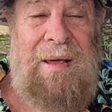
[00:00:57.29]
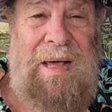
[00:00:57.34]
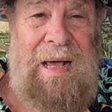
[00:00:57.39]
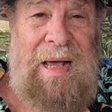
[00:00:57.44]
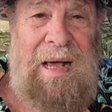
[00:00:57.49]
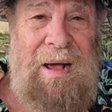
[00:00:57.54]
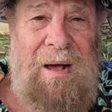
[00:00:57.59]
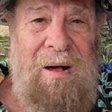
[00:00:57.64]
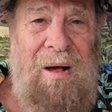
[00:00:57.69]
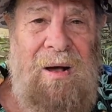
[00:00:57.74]

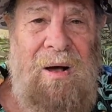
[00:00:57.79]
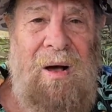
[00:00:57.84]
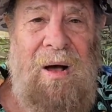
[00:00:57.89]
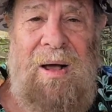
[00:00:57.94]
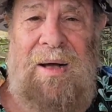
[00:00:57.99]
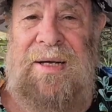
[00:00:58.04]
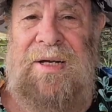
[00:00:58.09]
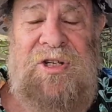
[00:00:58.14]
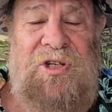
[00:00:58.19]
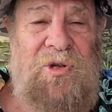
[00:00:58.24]
uh,
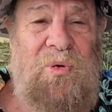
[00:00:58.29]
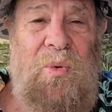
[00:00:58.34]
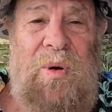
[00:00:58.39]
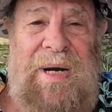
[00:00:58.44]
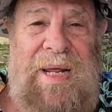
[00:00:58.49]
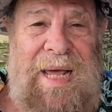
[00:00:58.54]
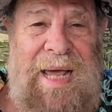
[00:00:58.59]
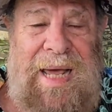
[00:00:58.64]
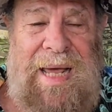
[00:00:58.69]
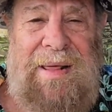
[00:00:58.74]
August
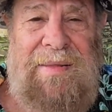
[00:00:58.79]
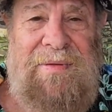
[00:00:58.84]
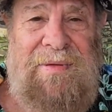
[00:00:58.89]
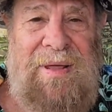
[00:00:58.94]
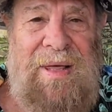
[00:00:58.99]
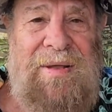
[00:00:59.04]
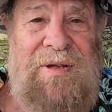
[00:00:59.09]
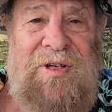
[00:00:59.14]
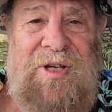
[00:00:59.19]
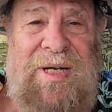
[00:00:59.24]
28th,
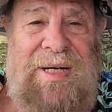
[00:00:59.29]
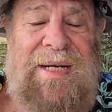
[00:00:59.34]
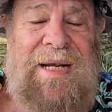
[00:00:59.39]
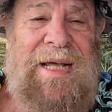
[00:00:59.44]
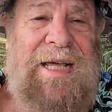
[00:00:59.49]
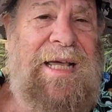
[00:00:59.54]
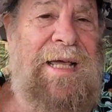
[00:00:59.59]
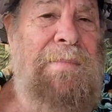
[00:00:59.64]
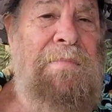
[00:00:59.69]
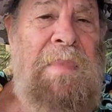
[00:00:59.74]

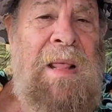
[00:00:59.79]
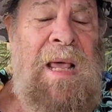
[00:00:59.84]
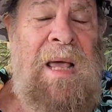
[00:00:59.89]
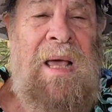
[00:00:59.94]
Sunday,